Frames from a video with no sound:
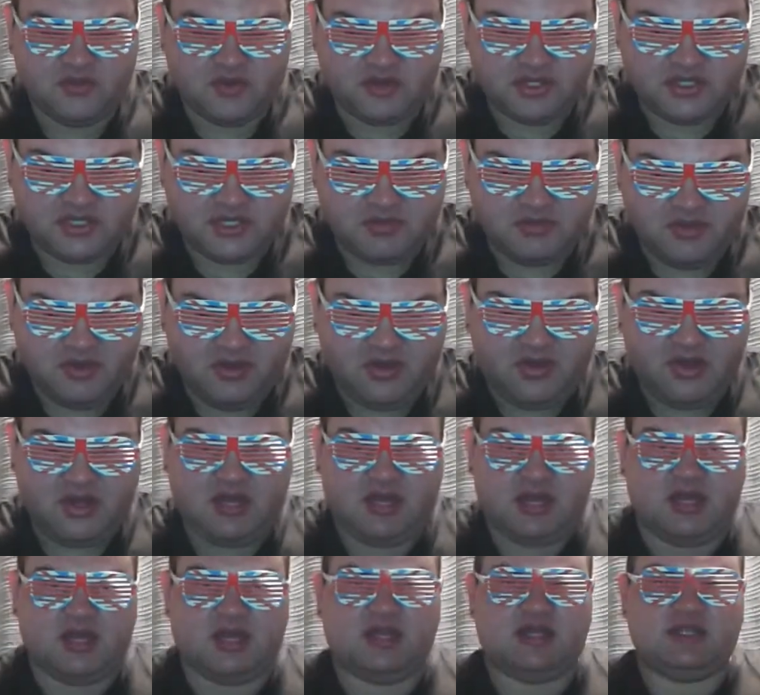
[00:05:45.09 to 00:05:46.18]
So, till
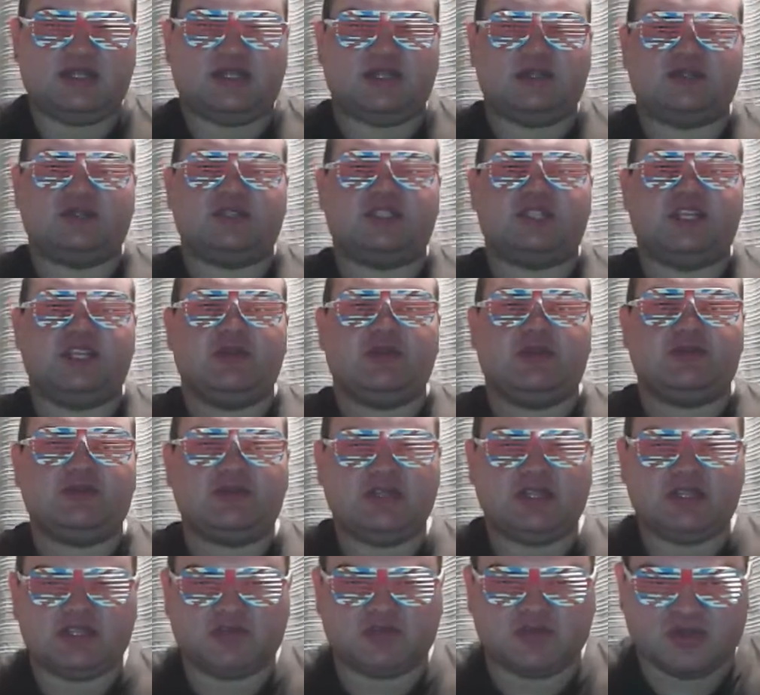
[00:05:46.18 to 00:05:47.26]
next time,
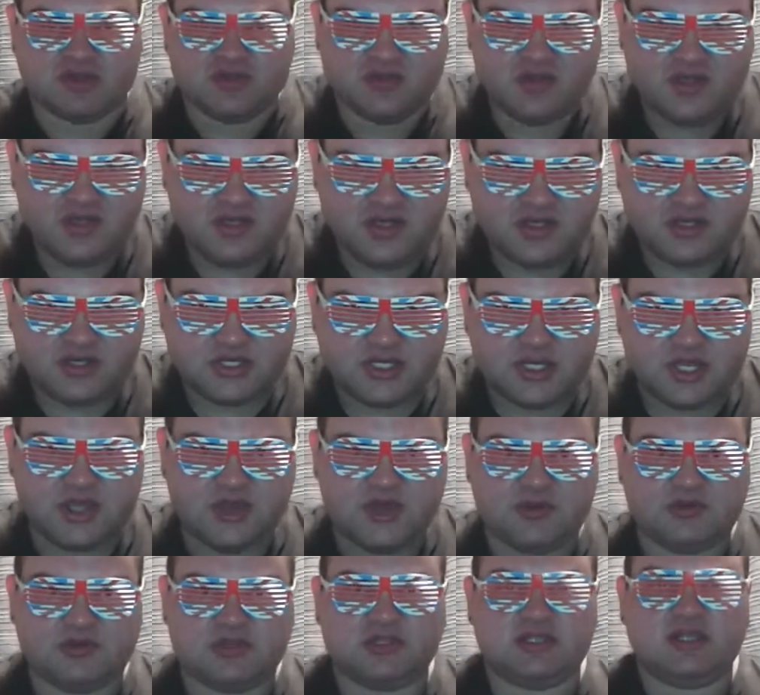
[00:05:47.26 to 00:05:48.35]
goodbye,
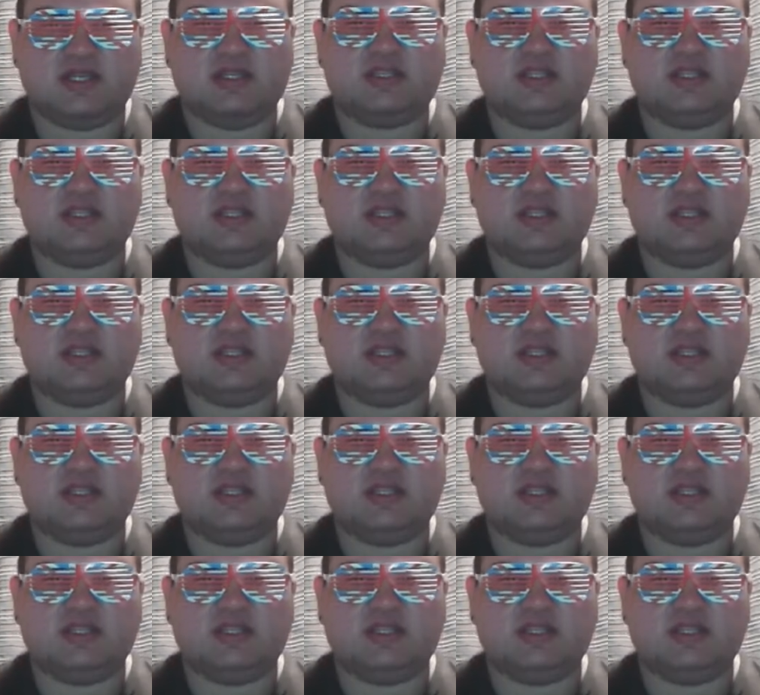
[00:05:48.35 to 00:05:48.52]
friends.